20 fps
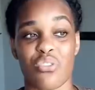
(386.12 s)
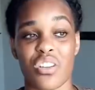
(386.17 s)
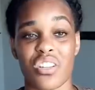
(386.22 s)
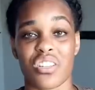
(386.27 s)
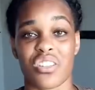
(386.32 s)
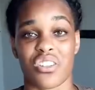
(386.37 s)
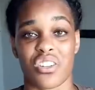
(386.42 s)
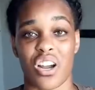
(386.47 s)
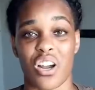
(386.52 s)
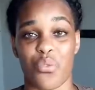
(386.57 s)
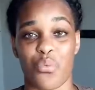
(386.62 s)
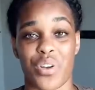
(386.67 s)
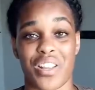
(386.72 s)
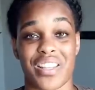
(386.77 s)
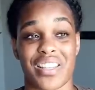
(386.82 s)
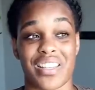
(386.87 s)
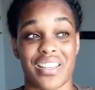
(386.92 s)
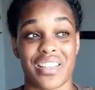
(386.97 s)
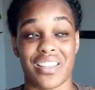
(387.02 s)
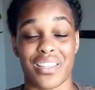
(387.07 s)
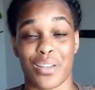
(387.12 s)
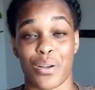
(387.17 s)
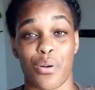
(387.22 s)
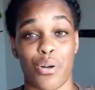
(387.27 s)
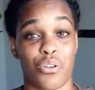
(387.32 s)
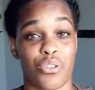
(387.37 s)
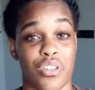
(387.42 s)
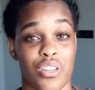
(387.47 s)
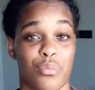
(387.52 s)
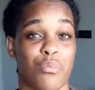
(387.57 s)
can start with
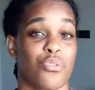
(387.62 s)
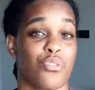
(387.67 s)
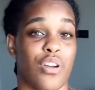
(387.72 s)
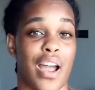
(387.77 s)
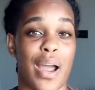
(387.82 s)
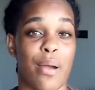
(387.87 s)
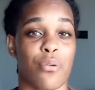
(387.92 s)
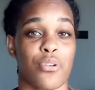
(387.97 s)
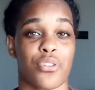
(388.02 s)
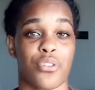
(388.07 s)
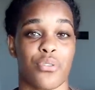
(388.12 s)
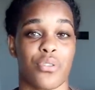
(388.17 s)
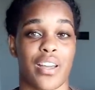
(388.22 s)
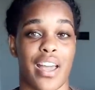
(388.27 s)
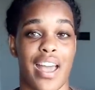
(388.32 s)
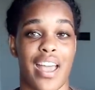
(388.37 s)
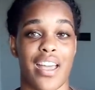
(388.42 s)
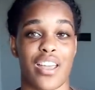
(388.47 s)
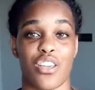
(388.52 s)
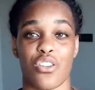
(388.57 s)
zero subscribers, okay?